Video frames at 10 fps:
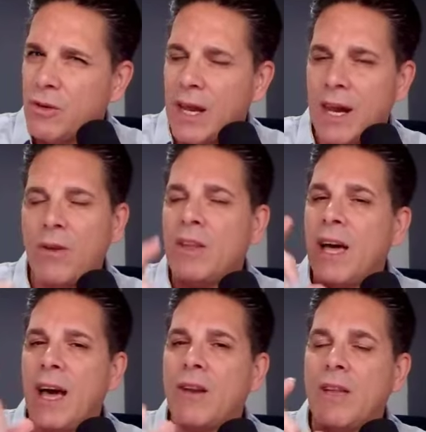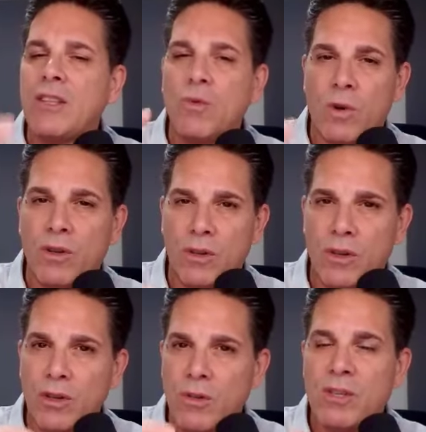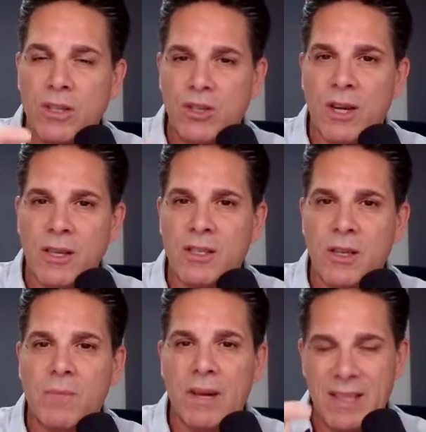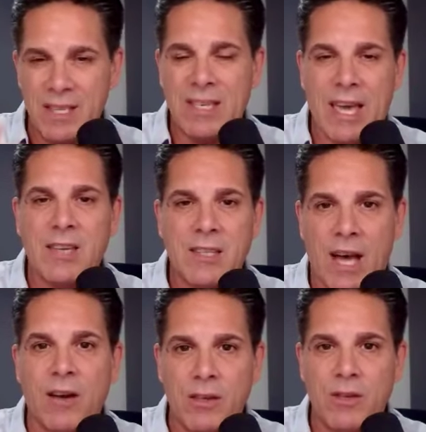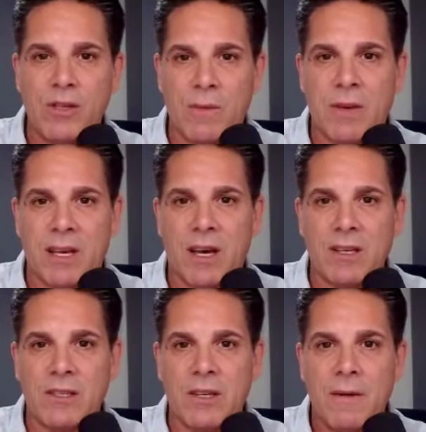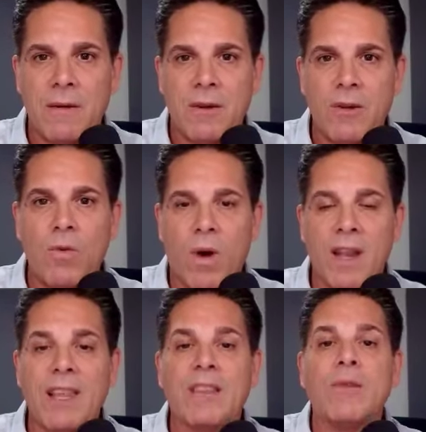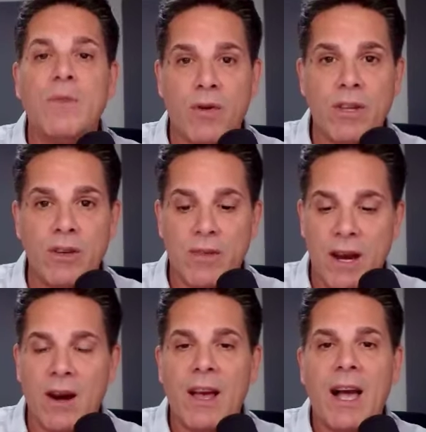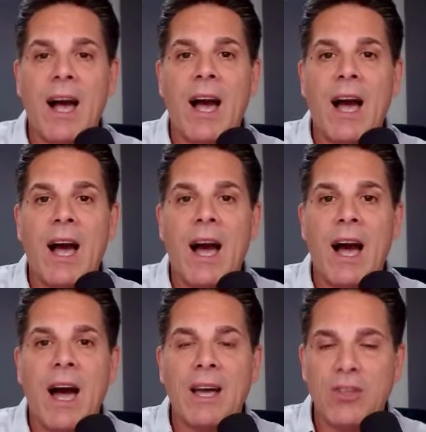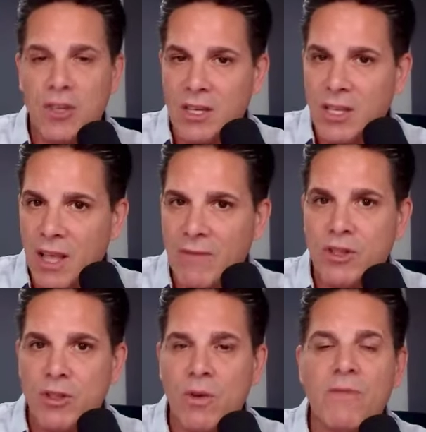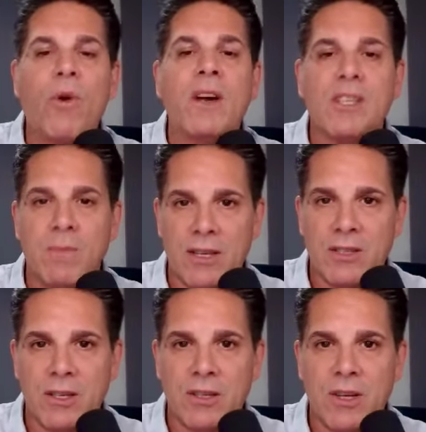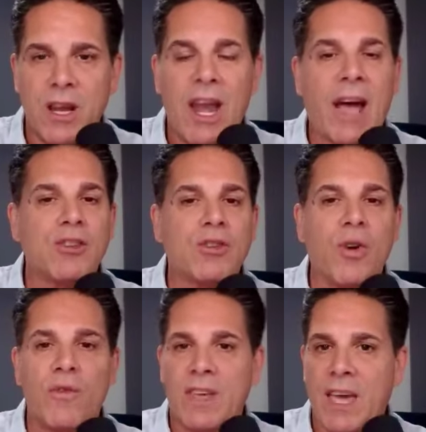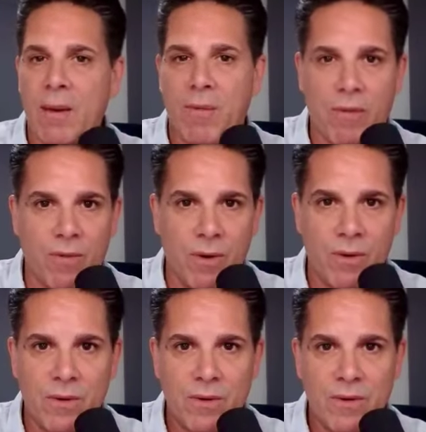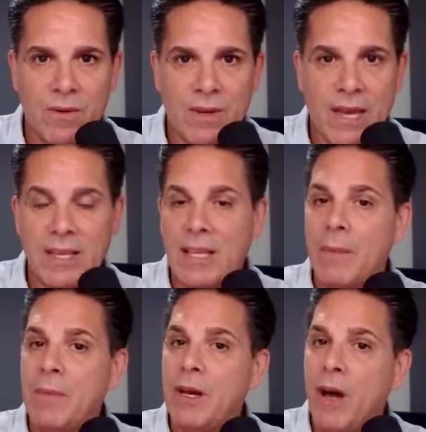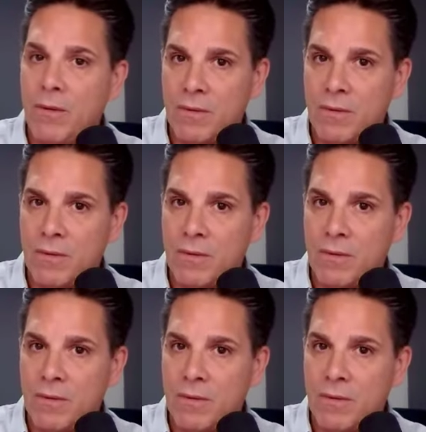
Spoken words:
And I don't like the word using just, but in this case, I'll use it because you want to let them know that you're there. Just left you a voice message. Not sure if it came through. Can you let me know?